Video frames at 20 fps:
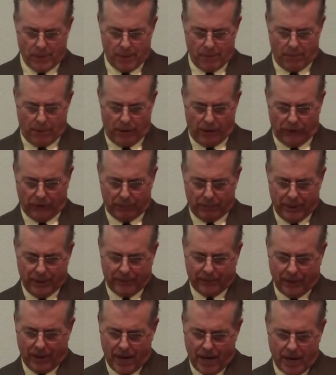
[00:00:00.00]
Paul
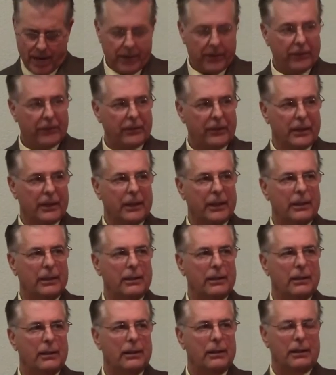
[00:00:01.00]
speaks honestly
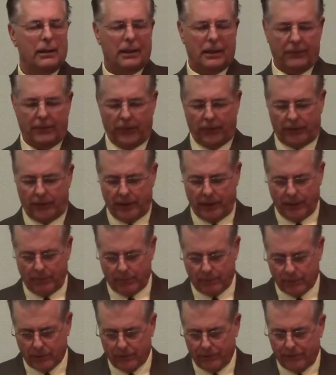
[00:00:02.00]
of his temporal,